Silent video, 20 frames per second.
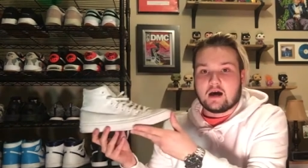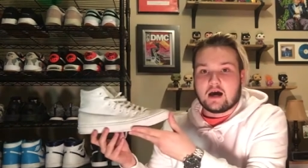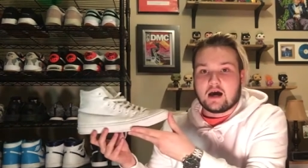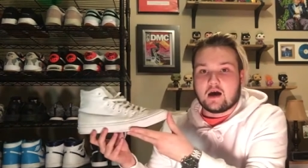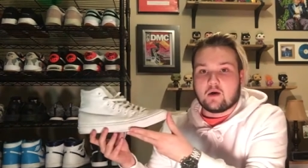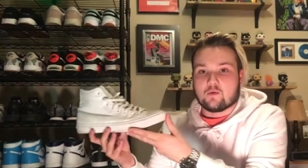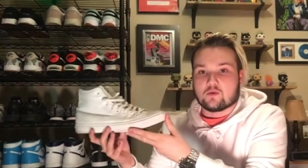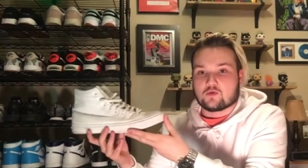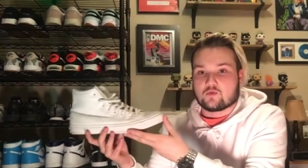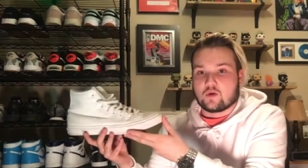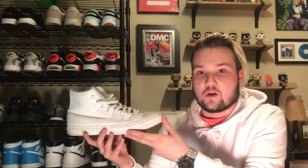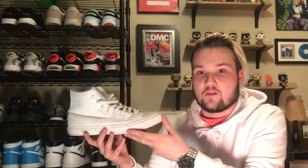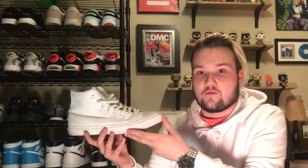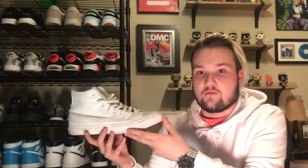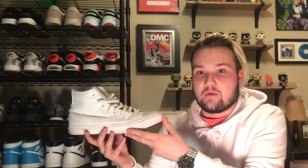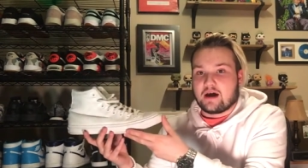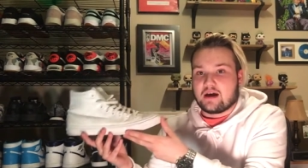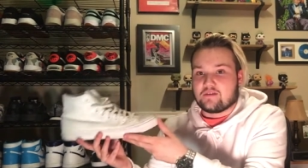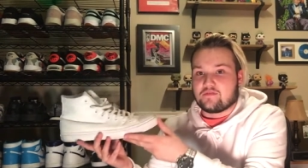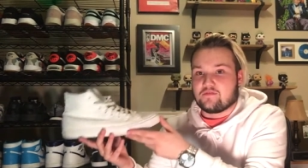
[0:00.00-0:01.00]
was one of
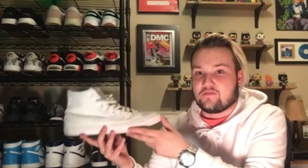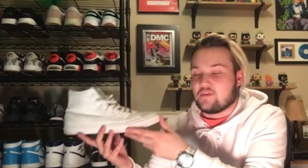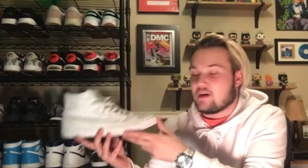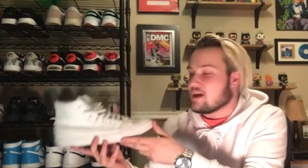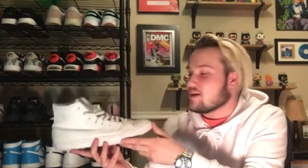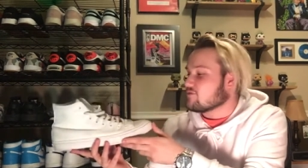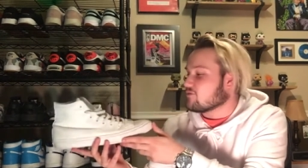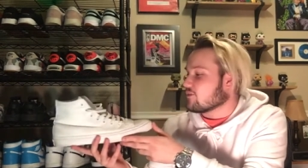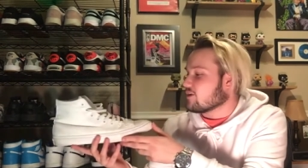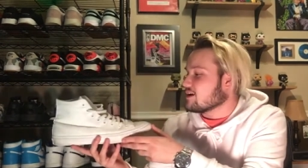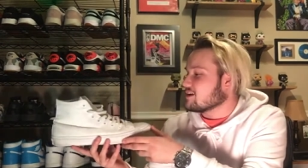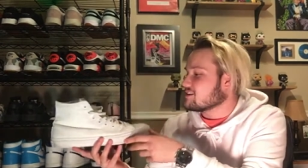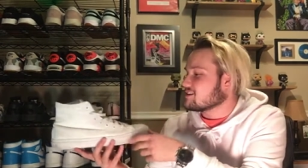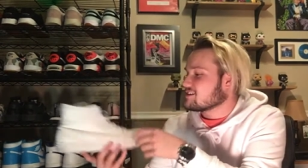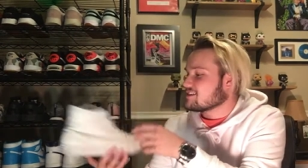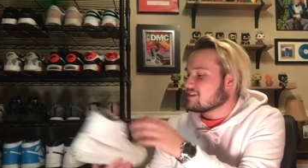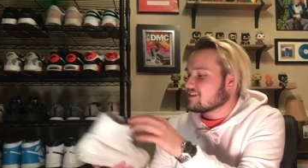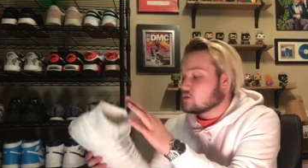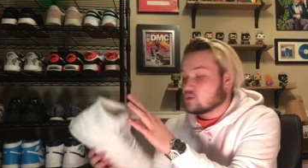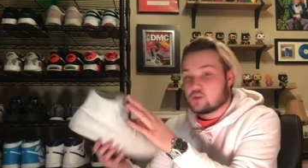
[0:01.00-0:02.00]
my
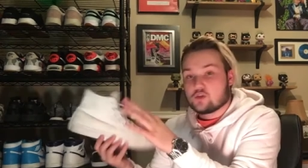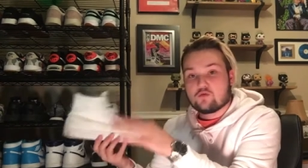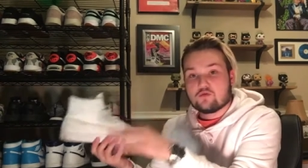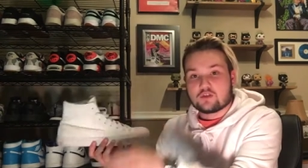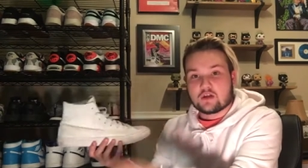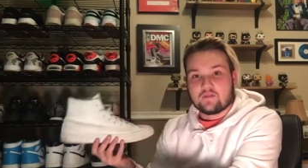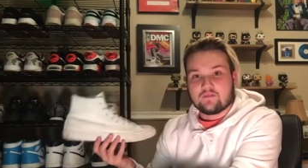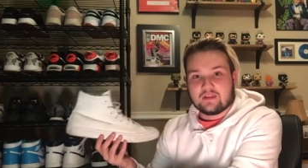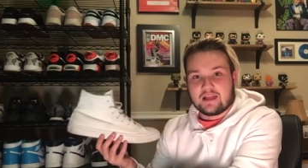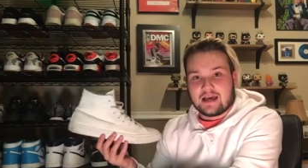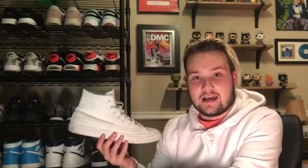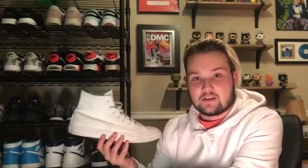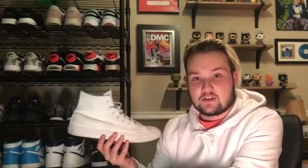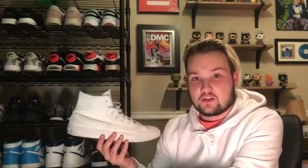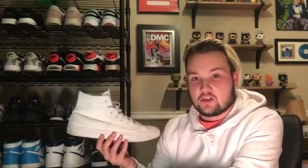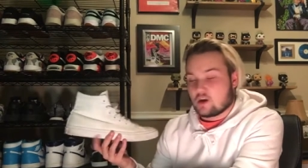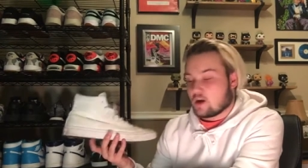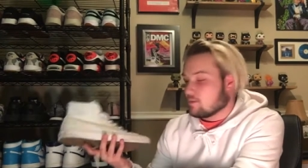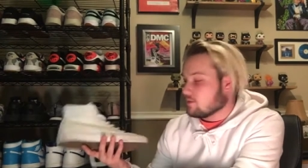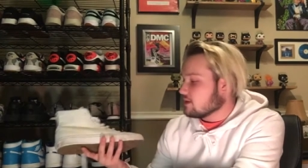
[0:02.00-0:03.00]
favorite shoes of last
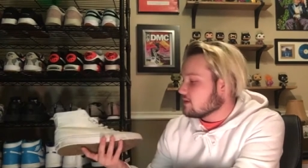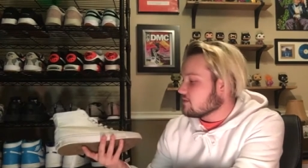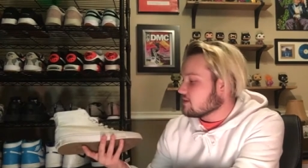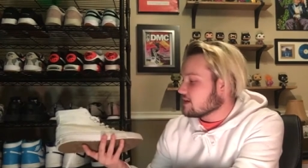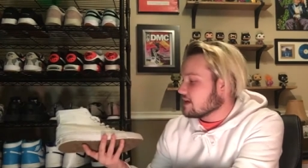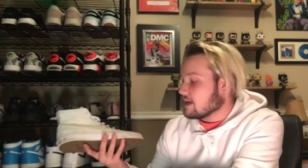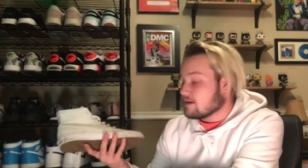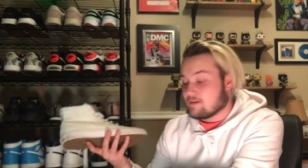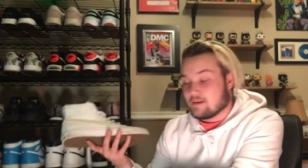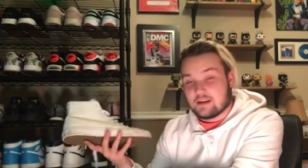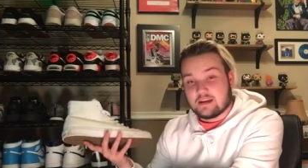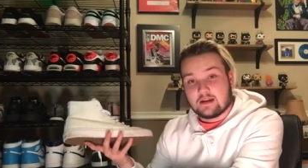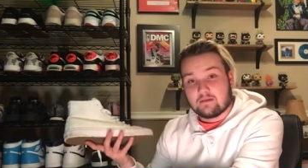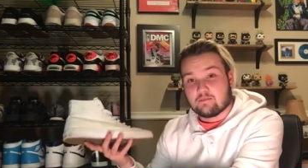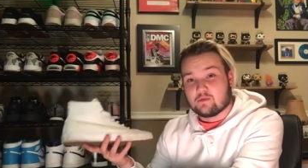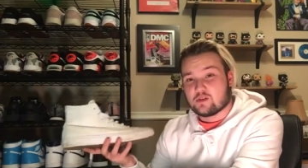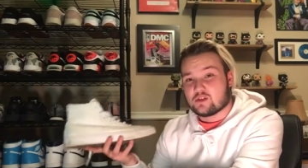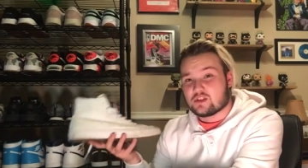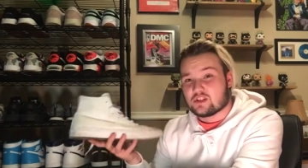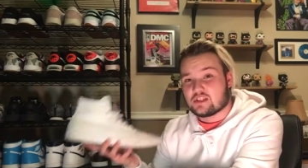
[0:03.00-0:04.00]
year. I believe it came in at
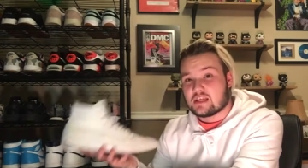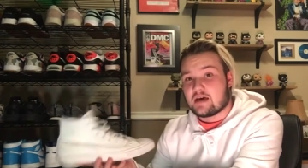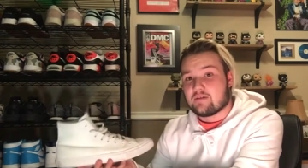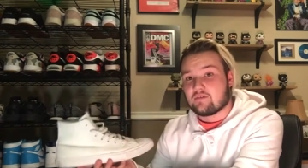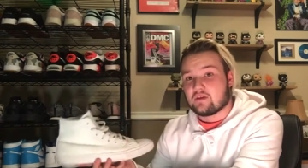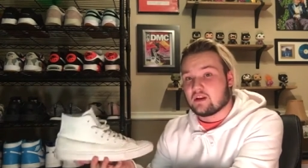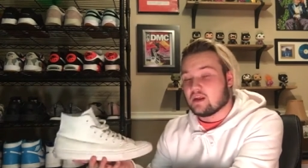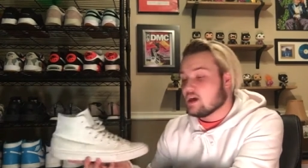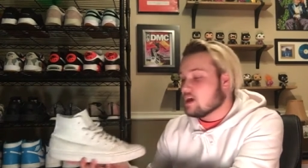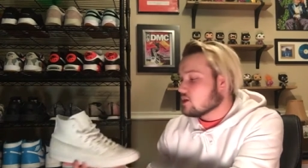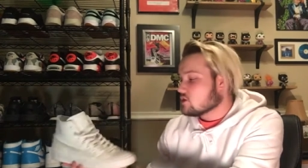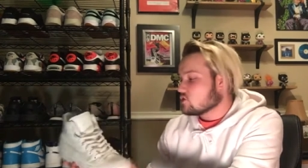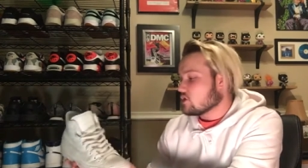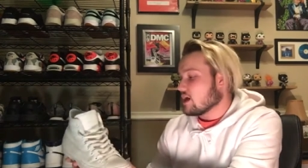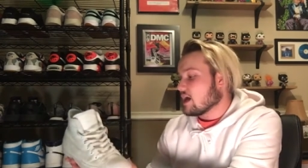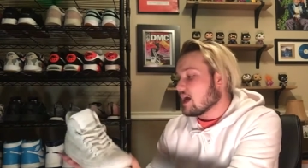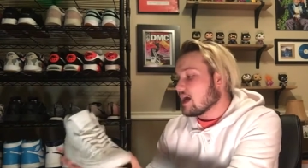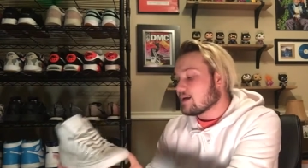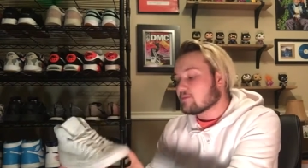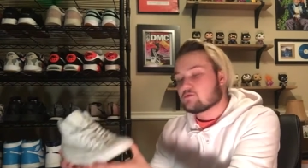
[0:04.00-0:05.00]
number 7. So I
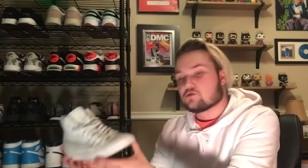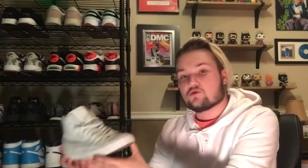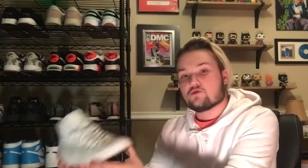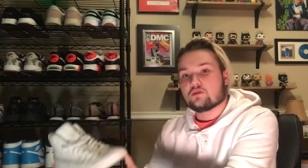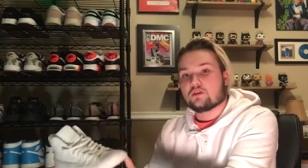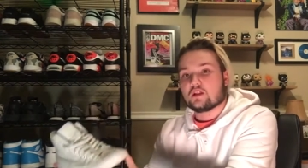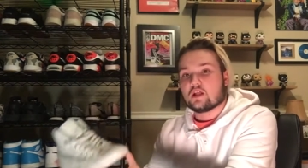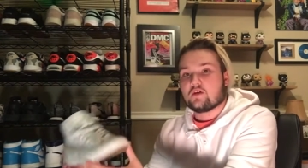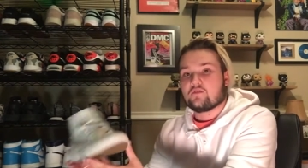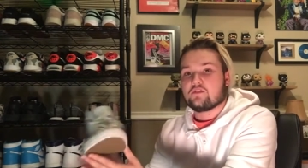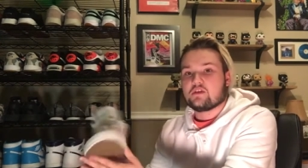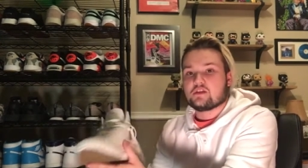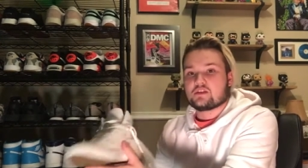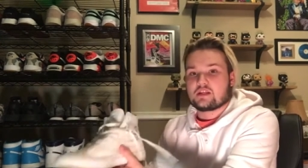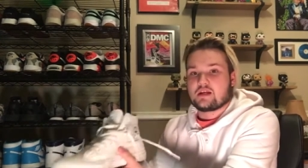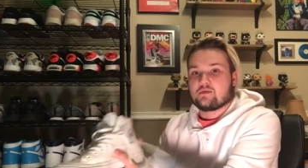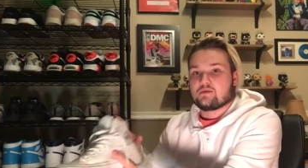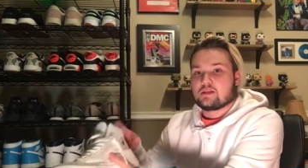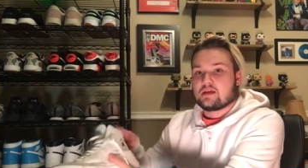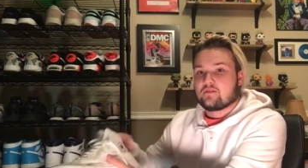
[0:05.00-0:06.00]
absolutely love these, and
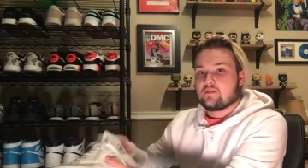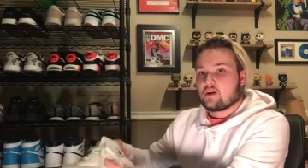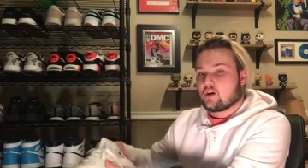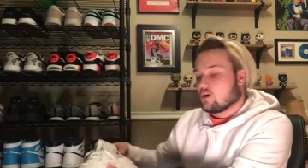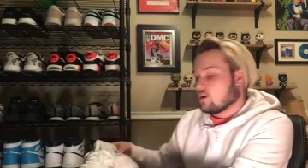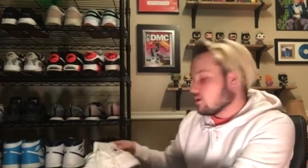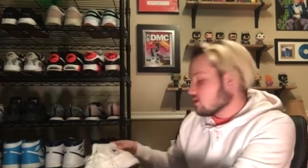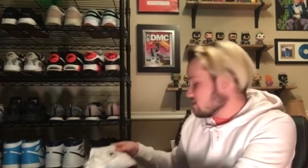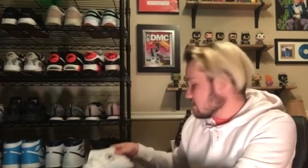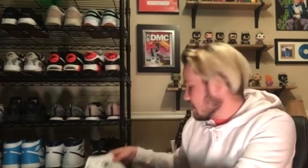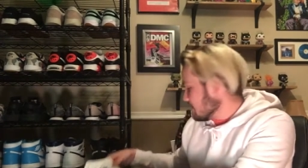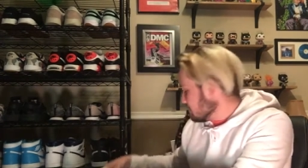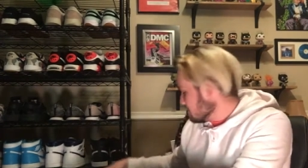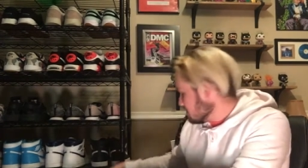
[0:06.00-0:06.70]
I was having a hard time